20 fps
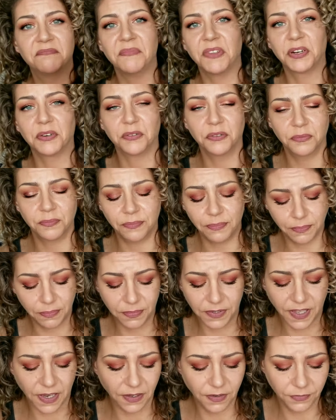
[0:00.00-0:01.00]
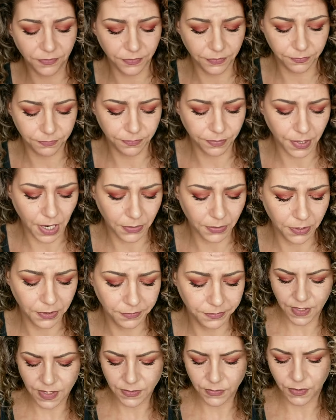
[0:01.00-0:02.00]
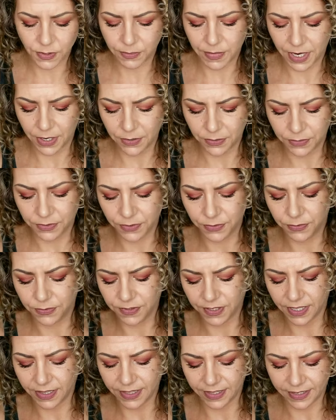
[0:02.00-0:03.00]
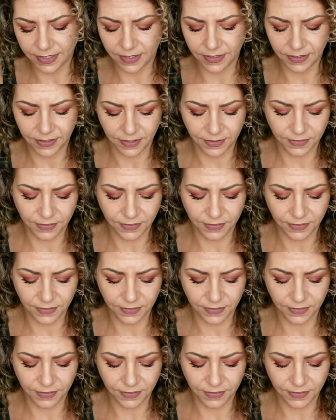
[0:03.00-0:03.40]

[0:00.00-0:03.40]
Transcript: Mineral Setting Powder. It's one of my go-tos. I like it.